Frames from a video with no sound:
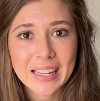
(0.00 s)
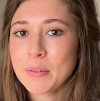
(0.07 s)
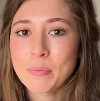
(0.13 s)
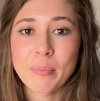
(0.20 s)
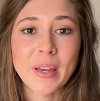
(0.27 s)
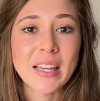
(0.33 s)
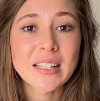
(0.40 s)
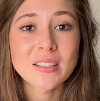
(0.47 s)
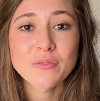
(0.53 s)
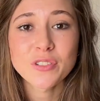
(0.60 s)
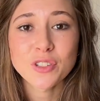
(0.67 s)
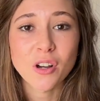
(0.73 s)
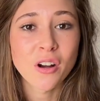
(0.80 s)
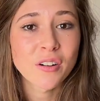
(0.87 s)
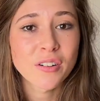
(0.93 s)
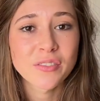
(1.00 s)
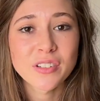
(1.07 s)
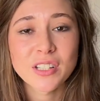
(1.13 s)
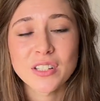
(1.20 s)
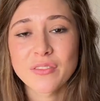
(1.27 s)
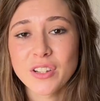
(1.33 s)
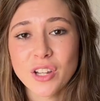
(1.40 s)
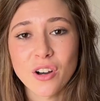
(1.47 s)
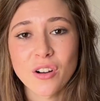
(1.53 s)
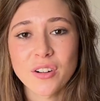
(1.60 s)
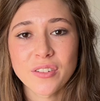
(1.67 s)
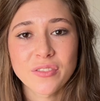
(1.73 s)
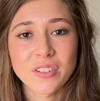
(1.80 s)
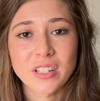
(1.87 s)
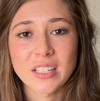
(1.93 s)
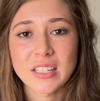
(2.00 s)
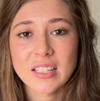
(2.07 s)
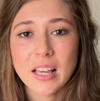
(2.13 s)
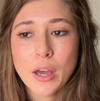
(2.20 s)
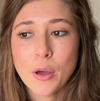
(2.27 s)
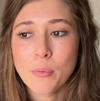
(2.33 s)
the best photographers, videographers,